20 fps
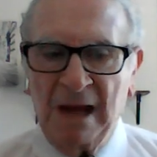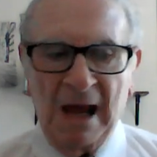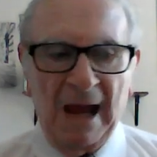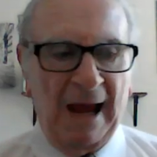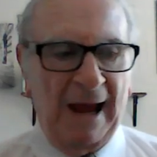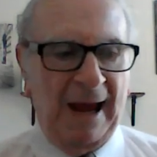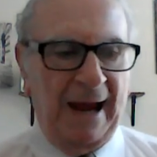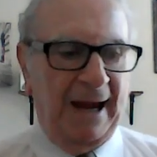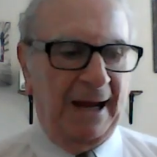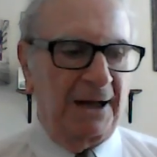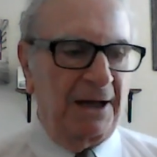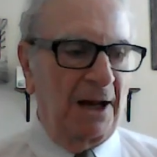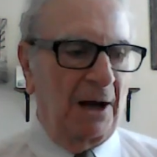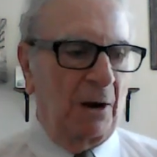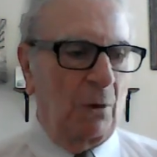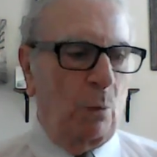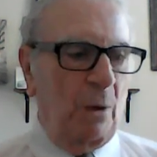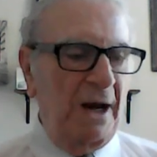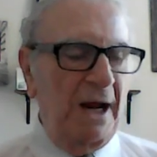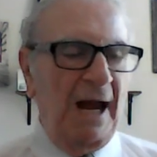and
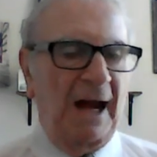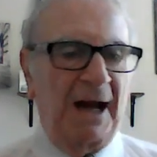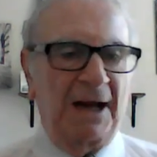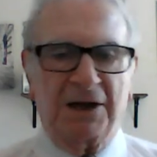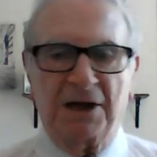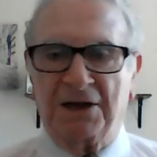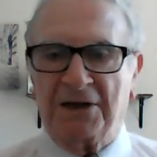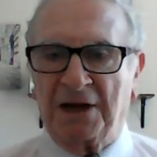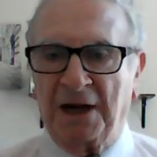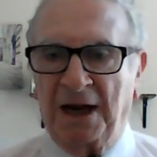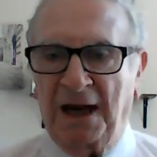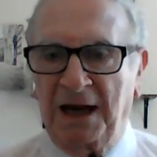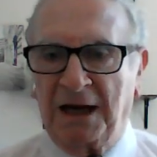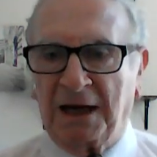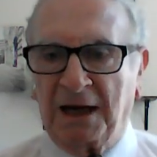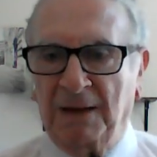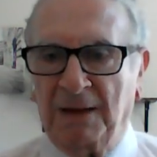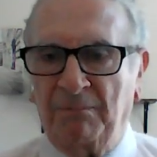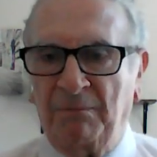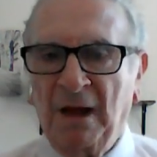uh, we had to
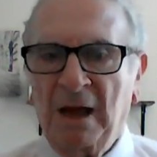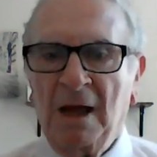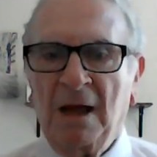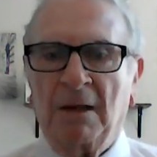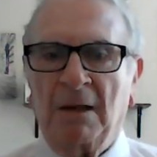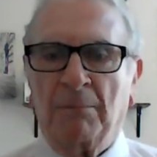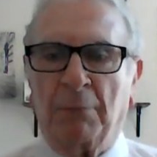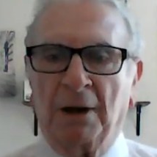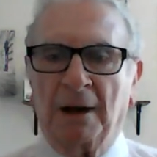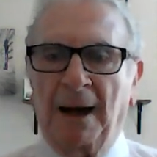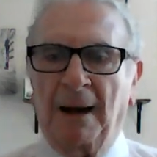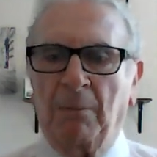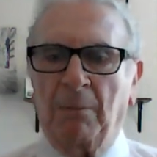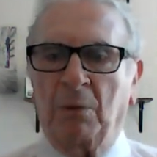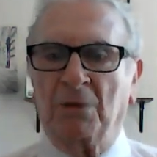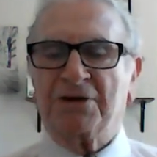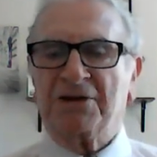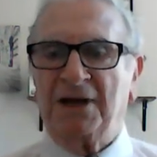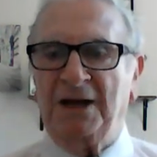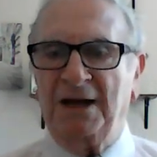take and put up
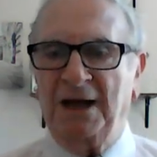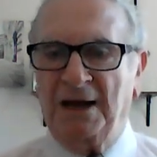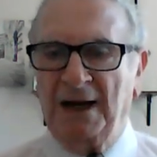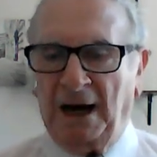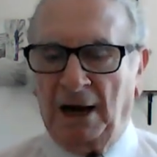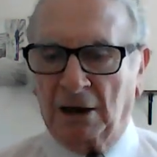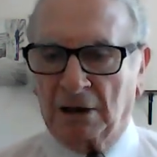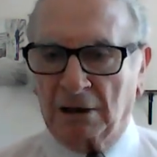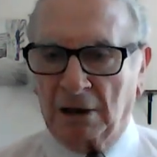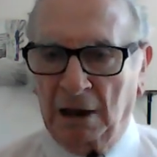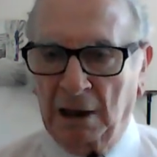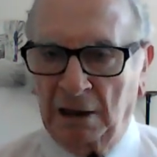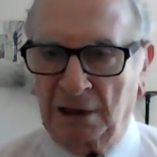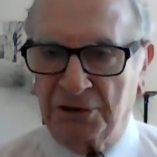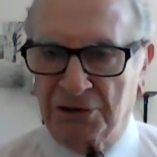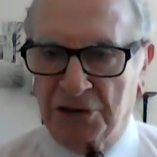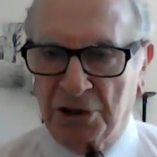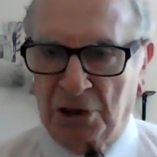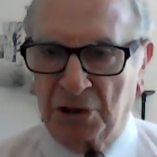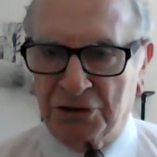with seeing our
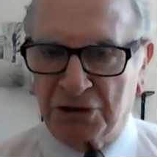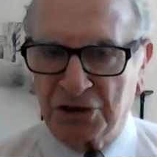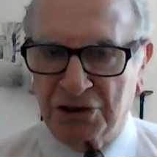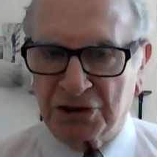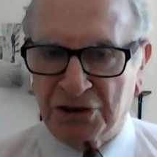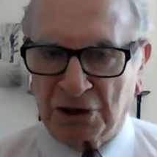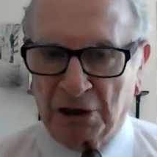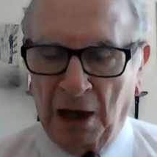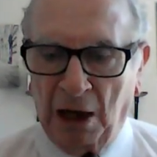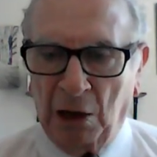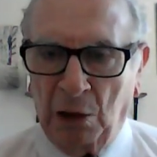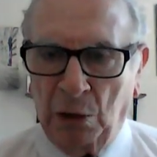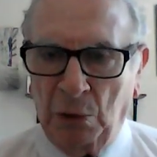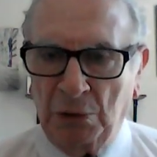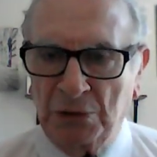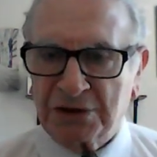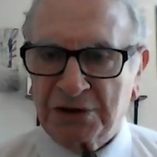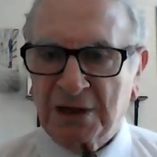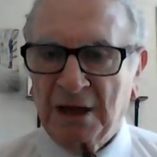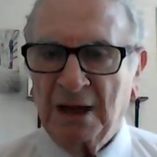cl- churches
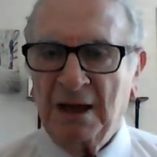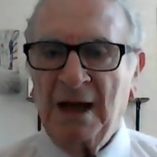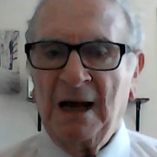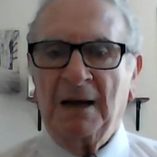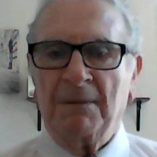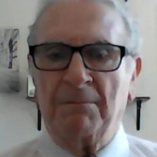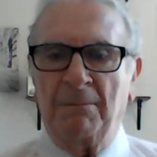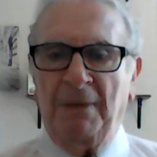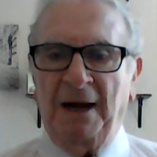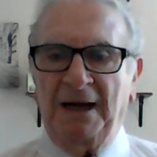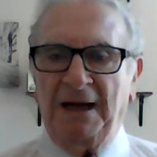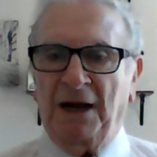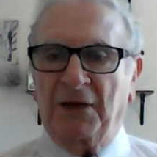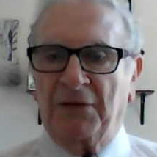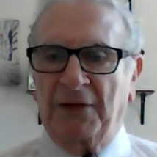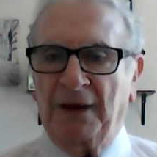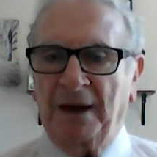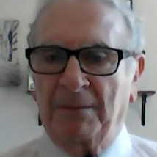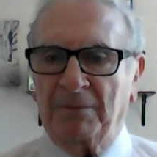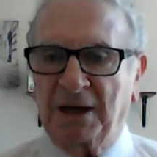closed. Many
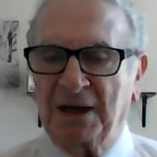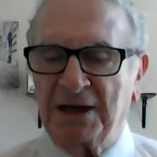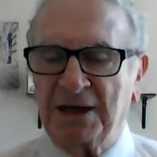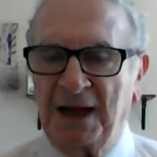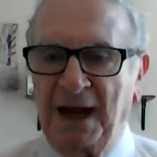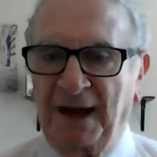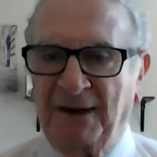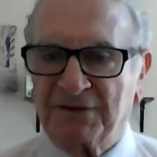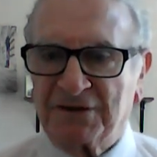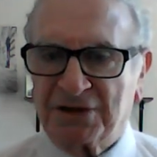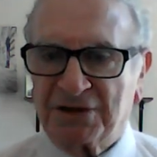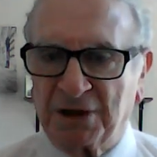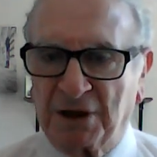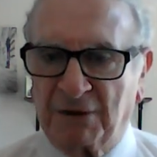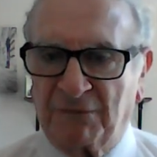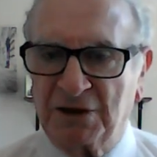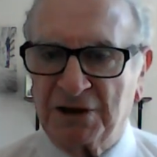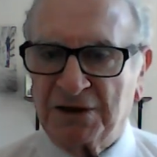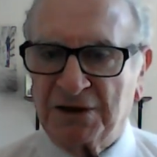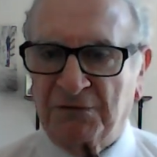of them didn't have
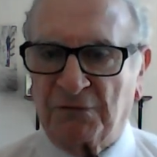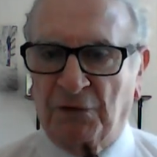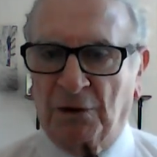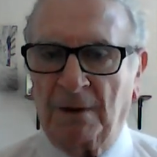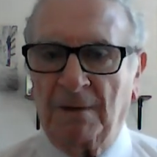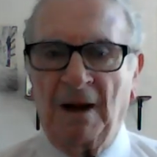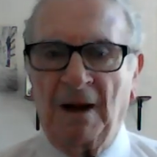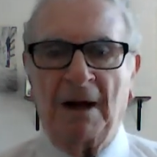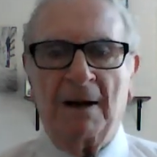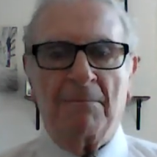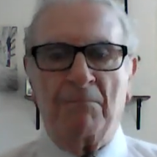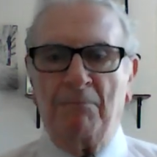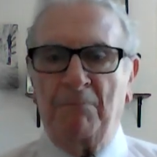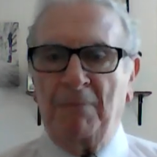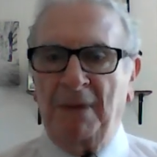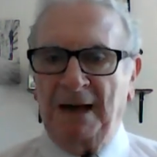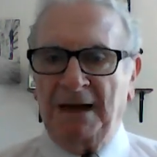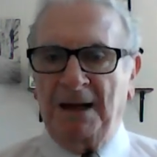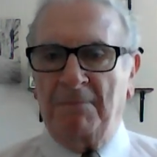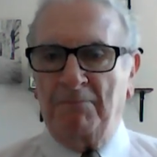service for
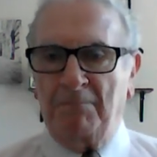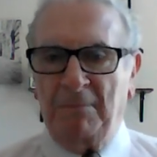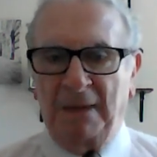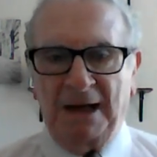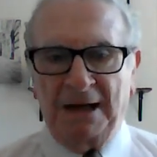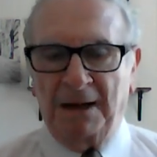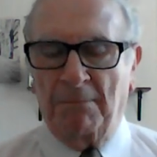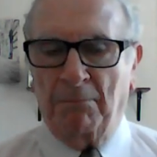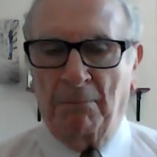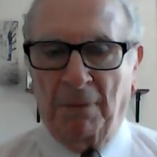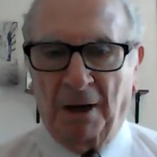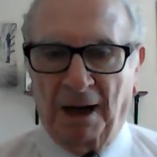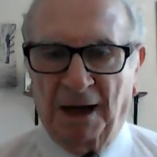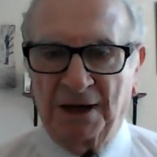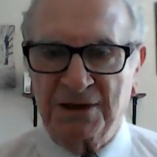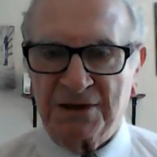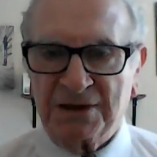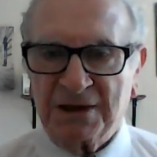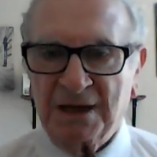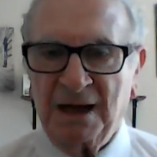many, many
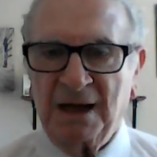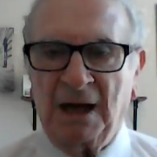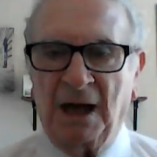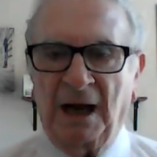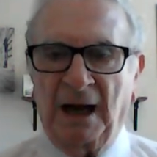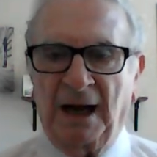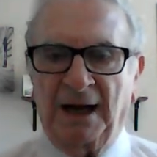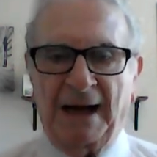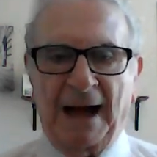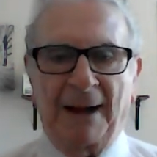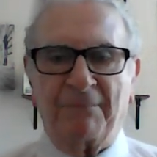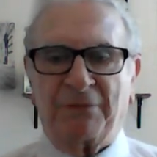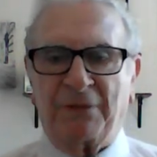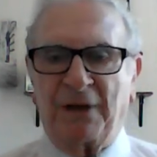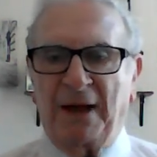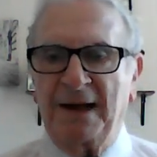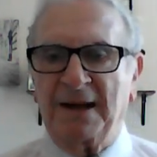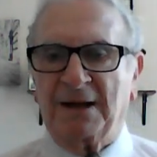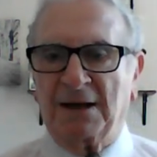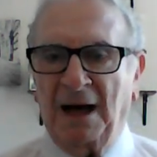months. And I
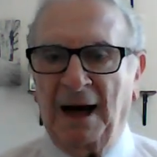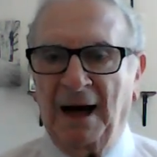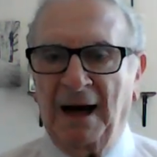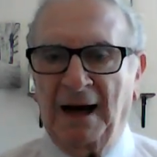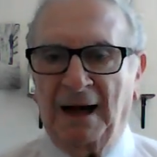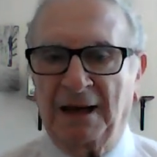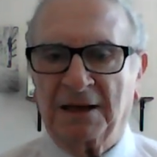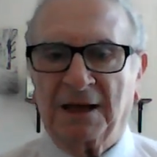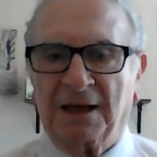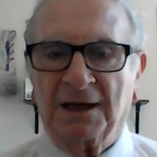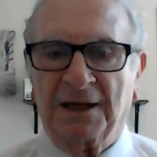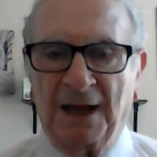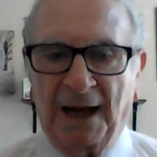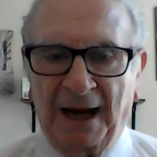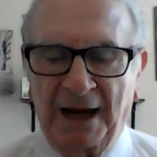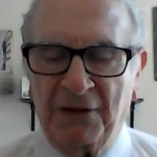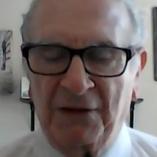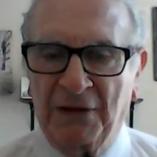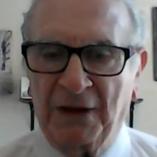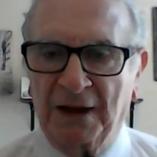thank God
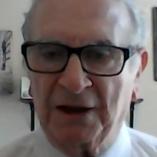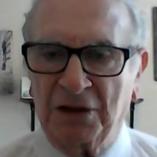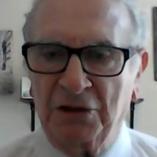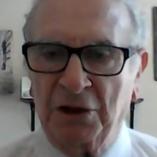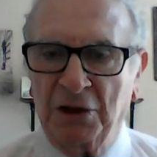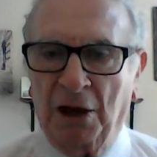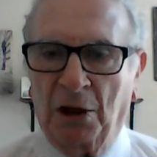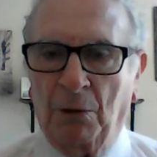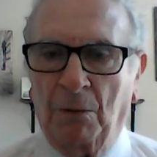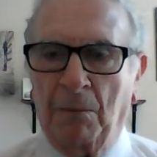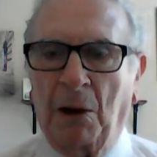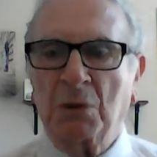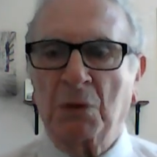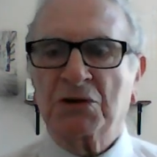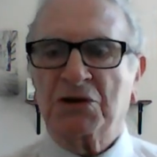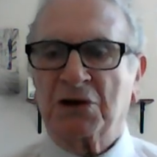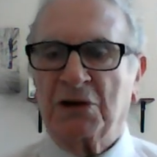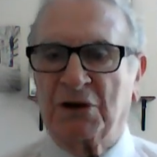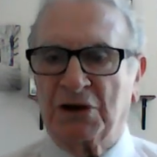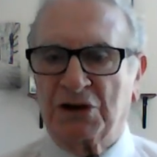today that, you know,
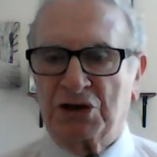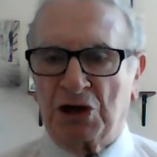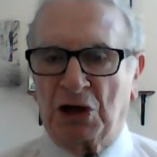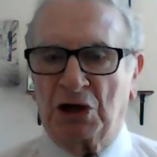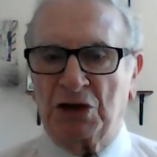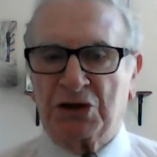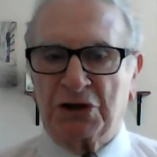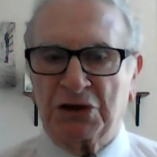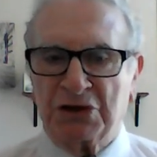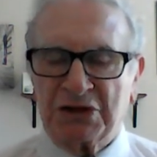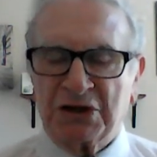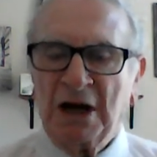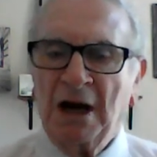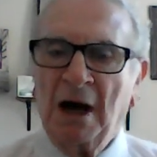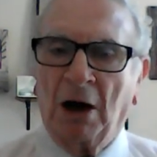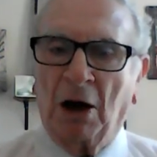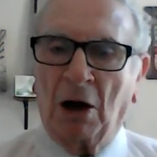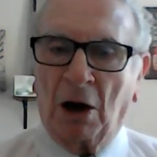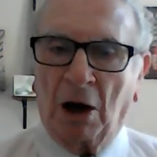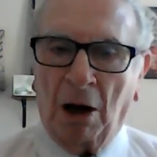most of the churches
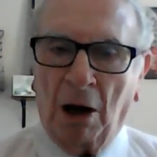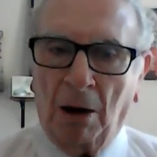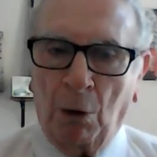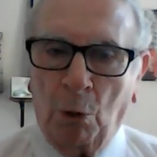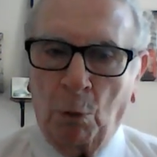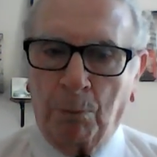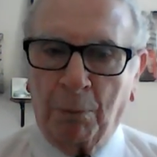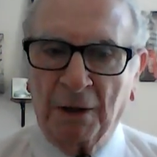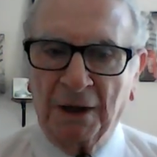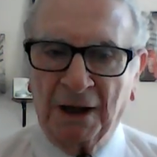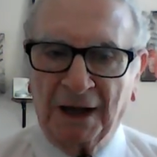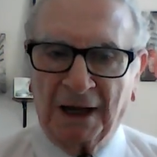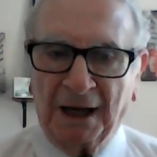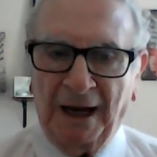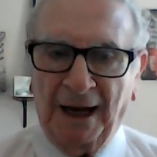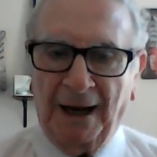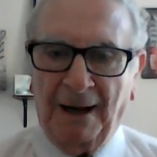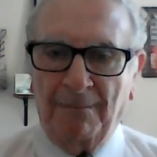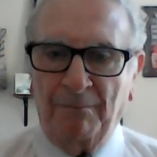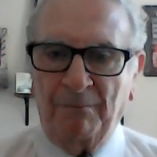are open
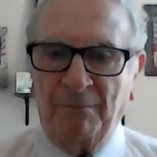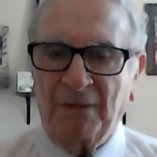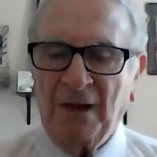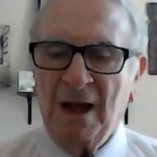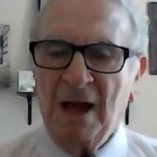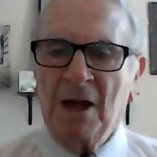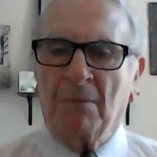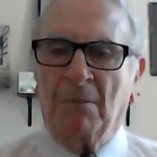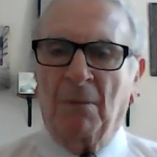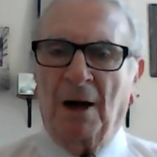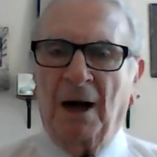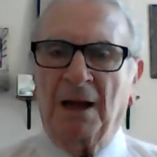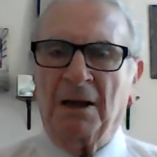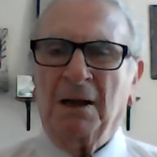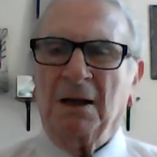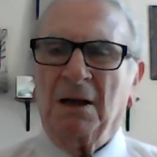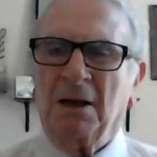again. But